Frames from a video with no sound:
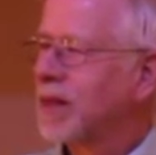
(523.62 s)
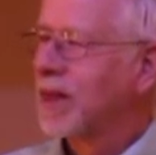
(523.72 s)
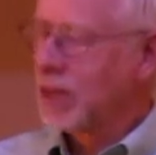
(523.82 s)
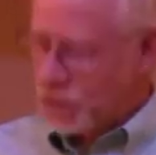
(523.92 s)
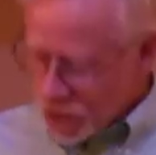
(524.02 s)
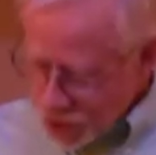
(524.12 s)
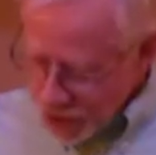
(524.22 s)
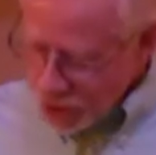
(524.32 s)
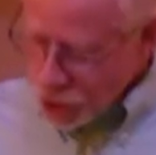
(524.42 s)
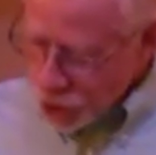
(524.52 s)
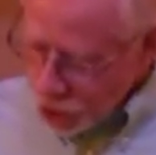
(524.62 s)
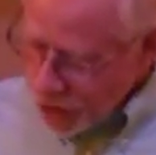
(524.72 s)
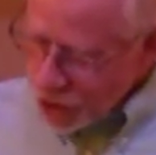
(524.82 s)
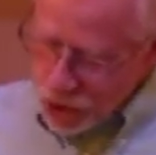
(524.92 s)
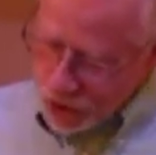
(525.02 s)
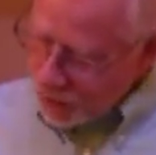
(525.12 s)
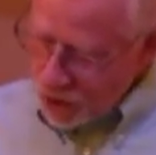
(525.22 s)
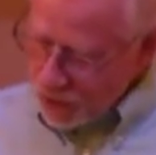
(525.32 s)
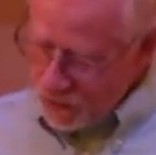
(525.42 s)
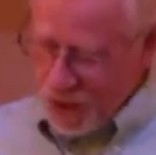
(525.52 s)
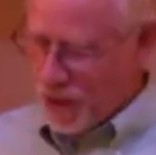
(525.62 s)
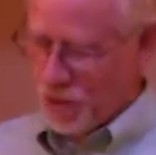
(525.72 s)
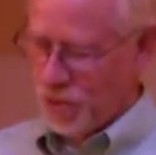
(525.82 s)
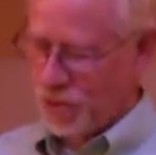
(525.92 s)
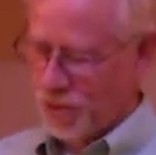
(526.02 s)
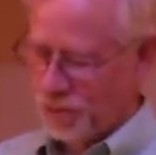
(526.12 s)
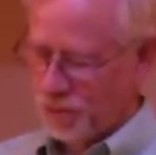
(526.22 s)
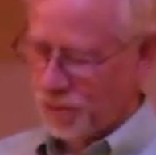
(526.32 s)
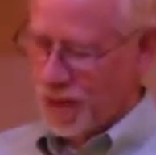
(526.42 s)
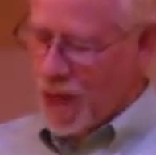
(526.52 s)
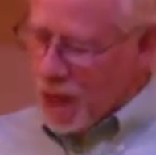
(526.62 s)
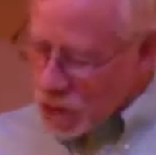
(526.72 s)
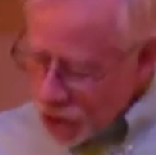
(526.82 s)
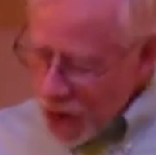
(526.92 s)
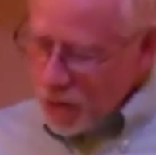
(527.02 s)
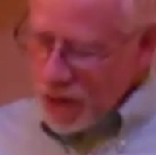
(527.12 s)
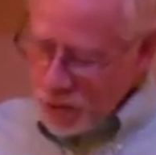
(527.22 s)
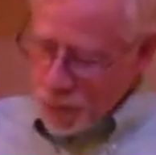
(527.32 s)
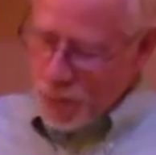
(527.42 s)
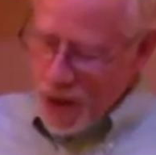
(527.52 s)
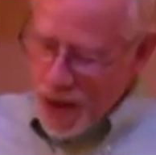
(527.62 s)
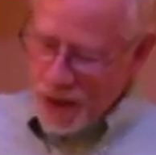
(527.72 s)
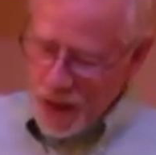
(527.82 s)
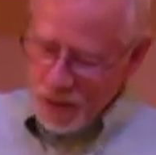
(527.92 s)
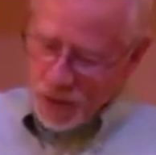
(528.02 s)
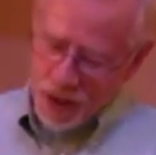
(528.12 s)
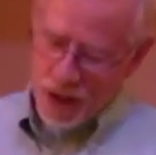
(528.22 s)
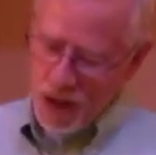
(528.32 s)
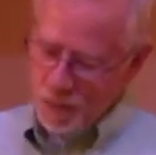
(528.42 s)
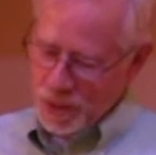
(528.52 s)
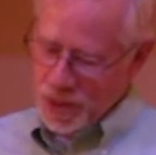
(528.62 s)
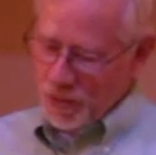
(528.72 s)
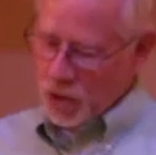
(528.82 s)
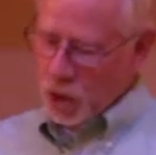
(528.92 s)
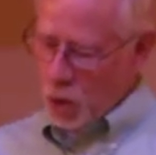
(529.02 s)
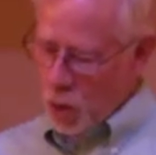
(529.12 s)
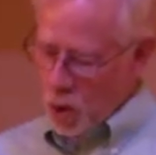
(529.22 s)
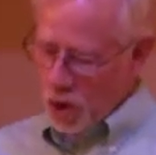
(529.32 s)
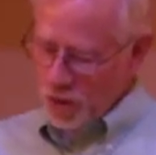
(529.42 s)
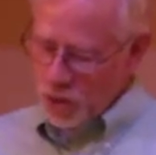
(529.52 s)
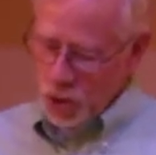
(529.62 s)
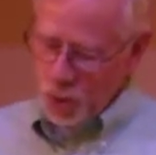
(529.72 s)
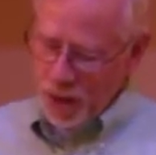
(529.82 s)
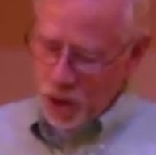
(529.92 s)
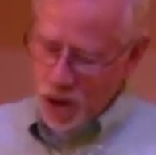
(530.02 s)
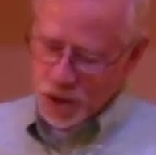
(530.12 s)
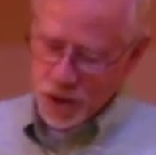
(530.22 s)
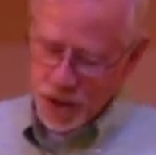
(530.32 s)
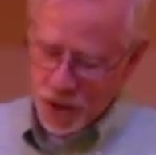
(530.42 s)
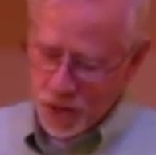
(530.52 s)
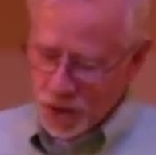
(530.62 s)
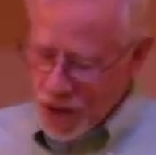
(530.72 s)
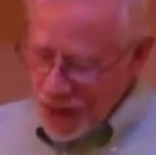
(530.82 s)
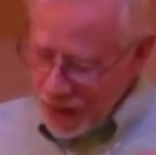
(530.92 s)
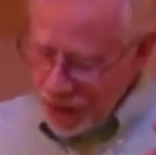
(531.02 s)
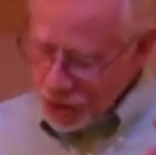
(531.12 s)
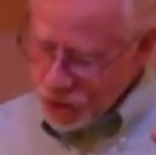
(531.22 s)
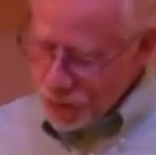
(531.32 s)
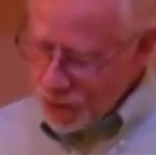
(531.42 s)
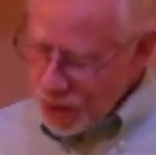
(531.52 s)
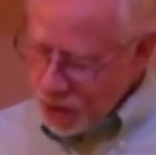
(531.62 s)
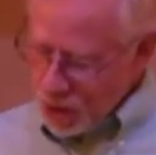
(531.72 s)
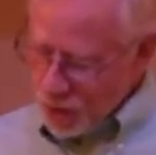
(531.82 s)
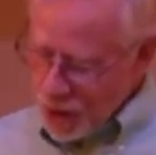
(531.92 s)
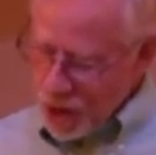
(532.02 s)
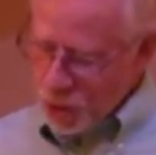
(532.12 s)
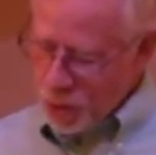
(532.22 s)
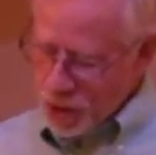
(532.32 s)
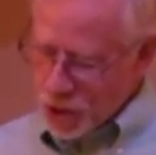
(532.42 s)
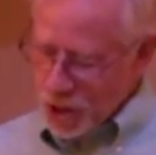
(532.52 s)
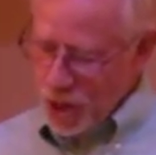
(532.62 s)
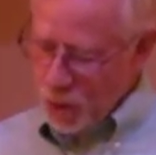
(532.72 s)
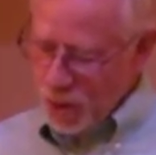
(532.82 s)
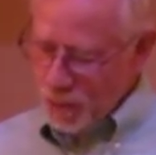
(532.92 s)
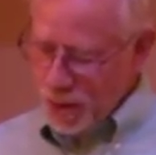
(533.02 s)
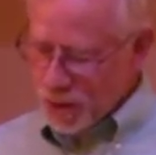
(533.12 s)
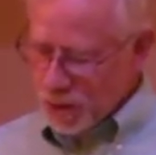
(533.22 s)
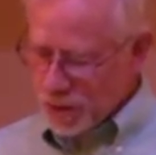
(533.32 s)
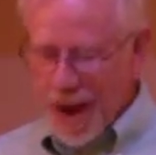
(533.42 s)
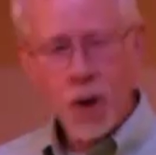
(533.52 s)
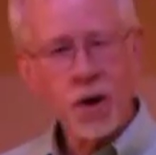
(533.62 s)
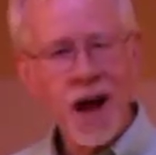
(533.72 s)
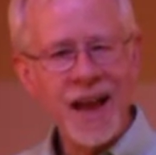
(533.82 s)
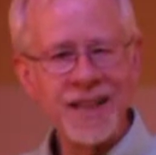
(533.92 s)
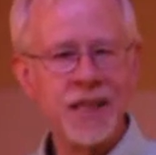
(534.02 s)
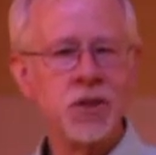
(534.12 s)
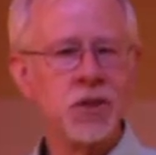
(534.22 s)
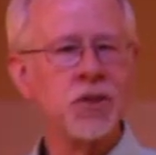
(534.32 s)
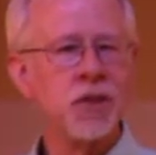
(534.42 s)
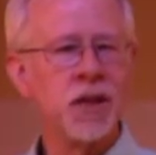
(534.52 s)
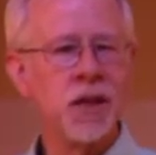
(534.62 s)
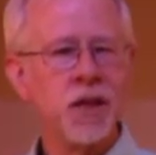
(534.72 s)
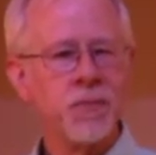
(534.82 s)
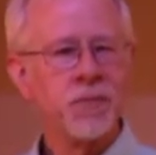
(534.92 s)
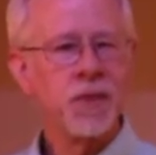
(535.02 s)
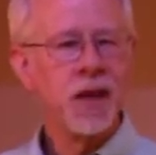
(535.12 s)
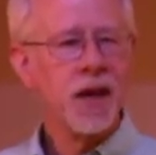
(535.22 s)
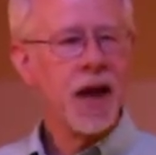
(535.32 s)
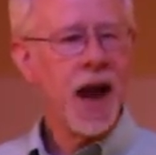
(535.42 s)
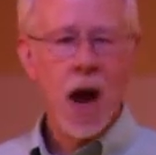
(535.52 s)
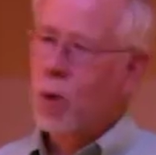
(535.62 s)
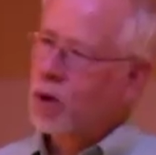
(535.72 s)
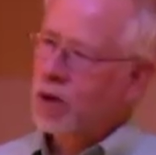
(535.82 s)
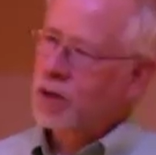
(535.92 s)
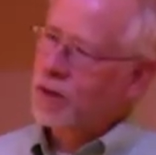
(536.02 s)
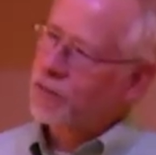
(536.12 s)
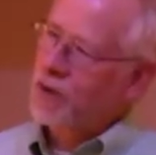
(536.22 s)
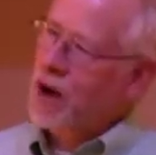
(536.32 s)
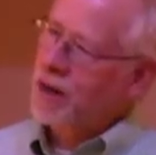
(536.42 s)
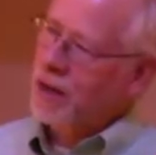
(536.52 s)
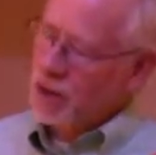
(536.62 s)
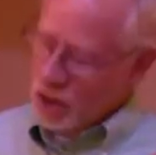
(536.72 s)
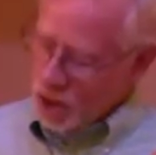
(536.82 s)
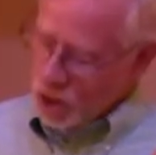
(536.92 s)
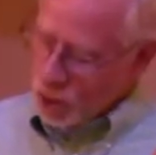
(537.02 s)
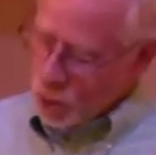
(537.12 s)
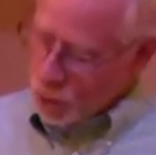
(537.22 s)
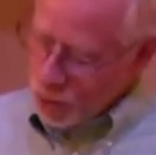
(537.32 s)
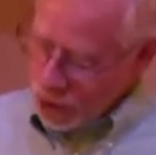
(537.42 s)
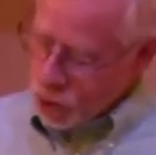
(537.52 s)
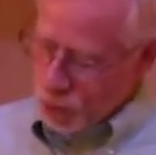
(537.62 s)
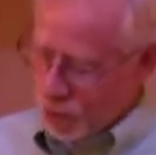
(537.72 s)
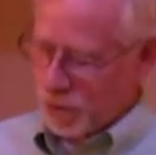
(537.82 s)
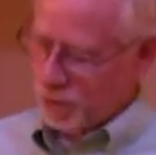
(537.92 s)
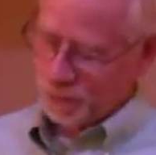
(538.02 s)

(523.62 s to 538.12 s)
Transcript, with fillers: is the signature dish of our faith. Sharing the bread and the cup is at the core of who we are together. It is the meal around which we build our identity, our defining ritual